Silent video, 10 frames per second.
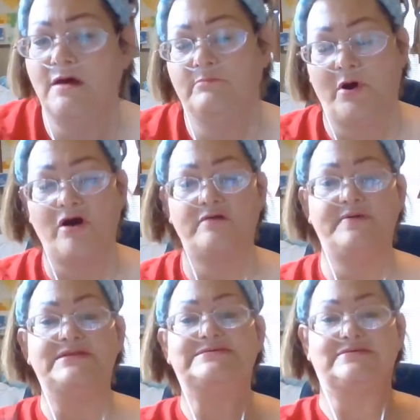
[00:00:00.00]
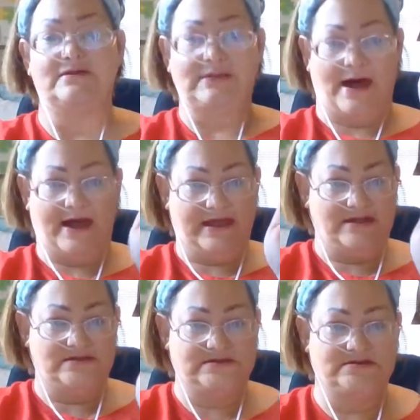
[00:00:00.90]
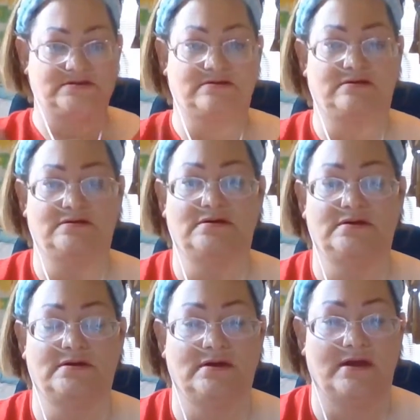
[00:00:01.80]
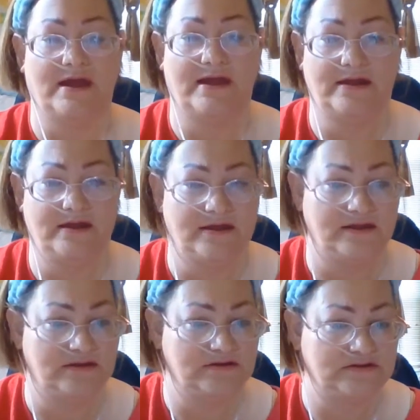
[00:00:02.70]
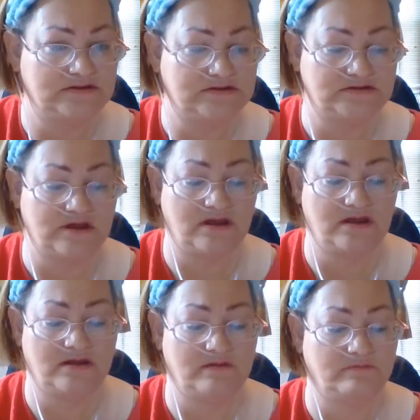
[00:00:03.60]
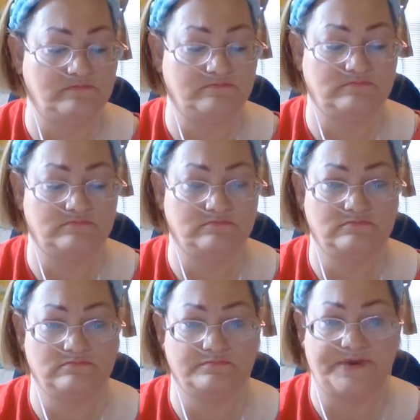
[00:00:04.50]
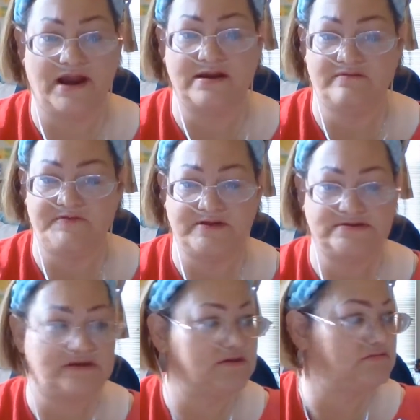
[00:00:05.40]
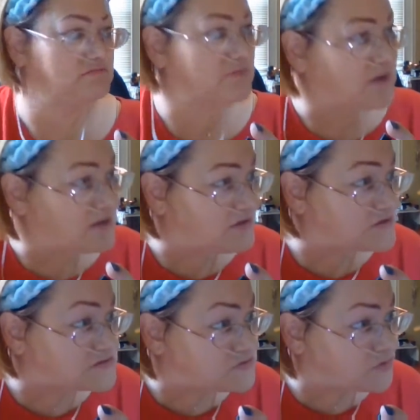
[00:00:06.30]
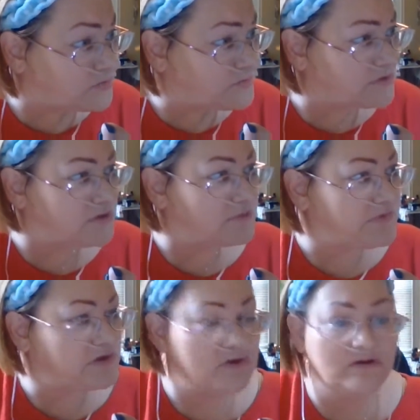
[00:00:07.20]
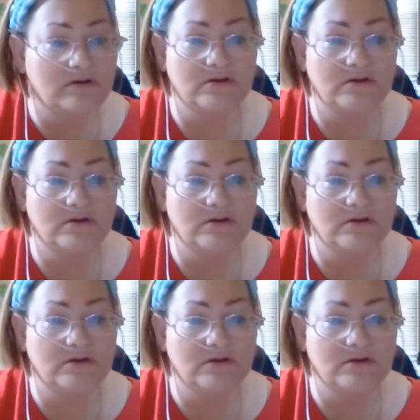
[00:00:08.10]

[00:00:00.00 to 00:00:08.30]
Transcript: Part of it's the light, and but I did fix it. It looks normal in the mirror.